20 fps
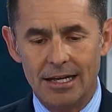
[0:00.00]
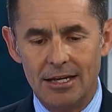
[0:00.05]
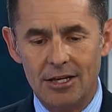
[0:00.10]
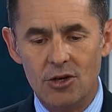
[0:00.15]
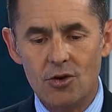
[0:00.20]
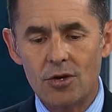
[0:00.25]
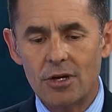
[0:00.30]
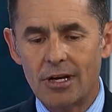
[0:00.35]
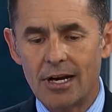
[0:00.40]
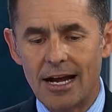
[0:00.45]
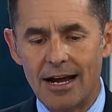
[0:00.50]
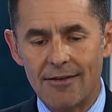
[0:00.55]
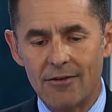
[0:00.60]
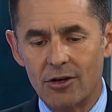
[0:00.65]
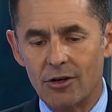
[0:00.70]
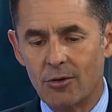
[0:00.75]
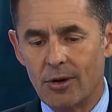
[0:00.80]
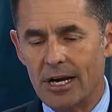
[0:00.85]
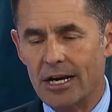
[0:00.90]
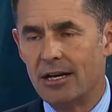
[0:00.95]
you can have
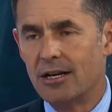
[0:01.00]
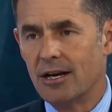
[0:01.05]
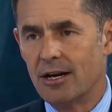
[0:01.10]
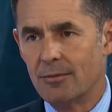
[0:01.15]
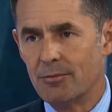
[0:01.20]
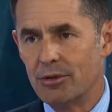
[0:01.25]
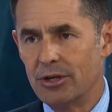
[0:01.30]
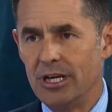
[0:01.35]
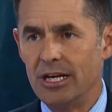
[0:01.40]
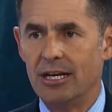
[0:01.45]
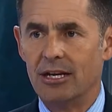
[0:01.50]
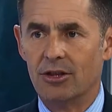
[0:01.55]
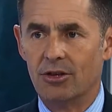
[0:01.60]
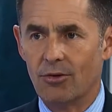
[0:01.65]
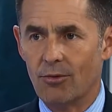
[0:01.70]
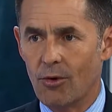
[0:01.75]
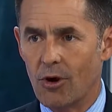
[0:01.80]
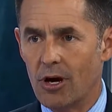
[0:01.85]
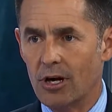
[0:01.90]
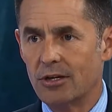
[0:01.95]
a great company in
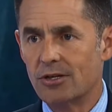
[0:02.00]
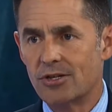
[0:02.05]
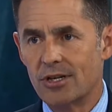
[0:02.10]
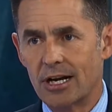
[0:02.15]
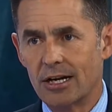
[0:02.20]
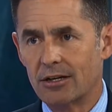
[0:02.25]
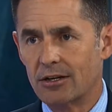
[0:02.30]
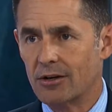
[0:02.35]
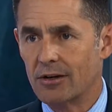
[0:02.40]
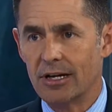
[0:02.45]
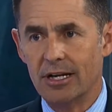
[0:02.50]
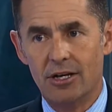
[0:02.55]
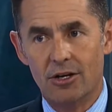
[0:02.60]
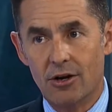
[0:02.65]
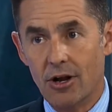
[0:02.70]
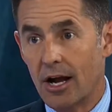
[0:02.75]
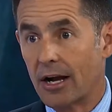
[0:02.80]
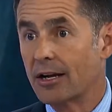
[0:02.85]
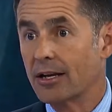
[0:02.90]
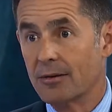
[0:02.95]
the wrong sector and
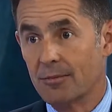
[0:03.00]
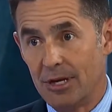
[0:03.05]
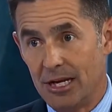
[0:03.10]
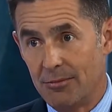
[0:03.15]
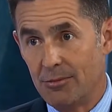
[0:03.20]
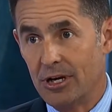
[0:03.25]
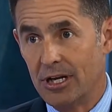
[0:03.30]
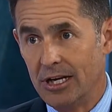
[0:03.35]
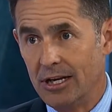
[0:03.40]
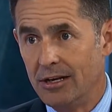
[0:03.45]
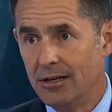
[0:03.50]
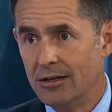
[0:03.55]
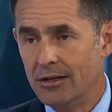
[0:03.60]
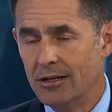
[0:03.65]
you're not going to make money.